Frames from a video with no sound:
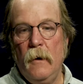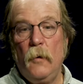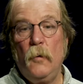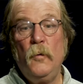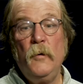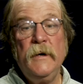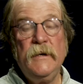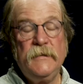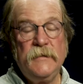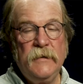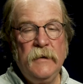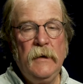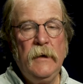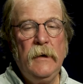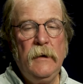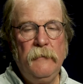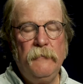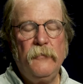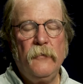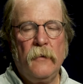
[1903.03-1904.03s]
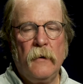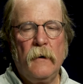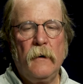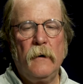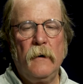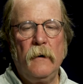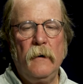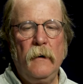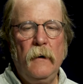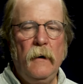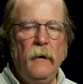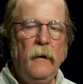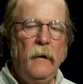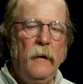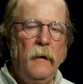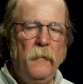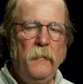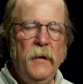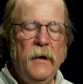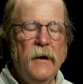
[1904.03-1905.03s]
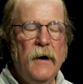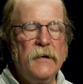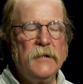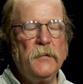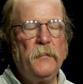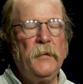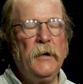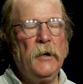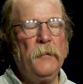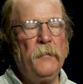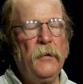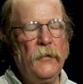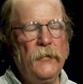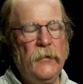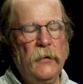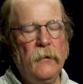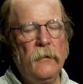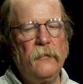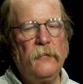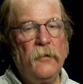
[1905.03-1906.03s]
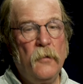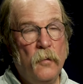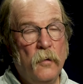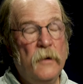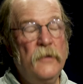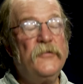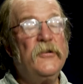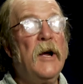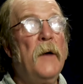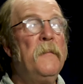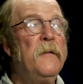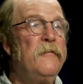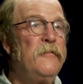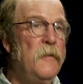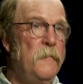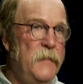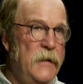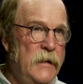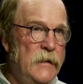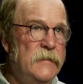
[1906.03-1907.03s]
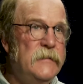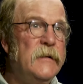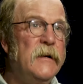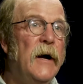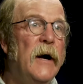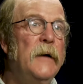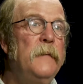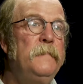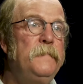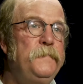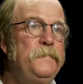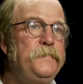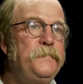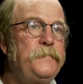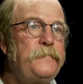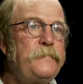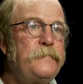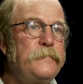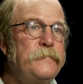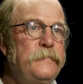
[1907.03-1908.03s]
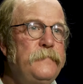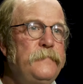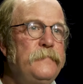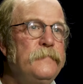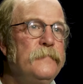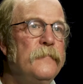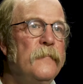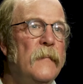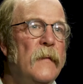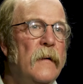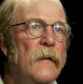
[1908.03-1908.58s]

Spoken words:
receive or be hospitable to words coming from the inside. Interesting.